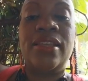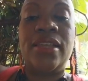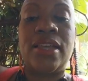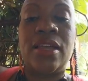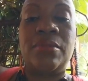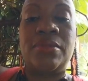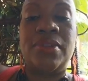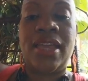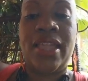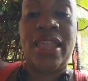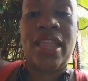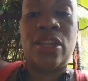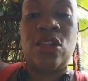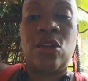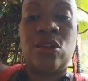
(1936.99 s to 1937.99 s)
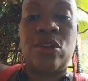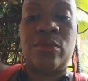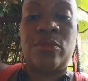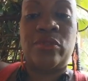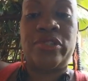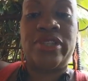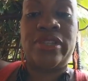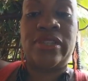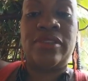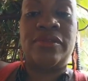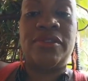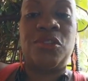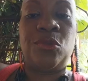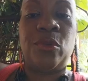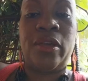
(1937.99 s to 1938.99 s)
Look up Diane Gogamoon. She
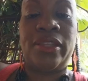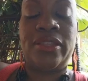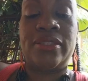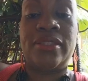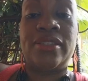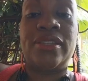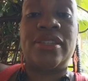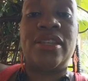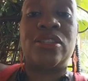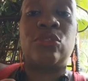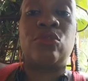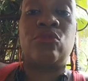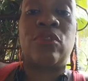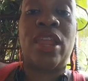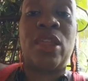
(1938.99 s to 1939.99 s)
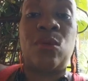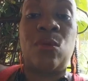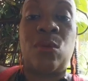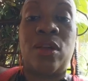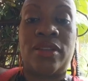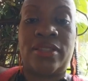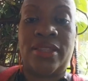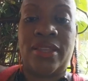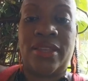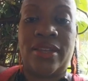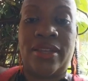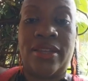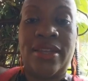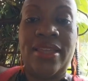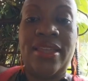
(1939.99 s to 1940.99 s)
lives in New Orleans, and she does great work
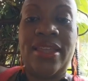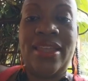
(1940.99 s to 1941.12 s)
there.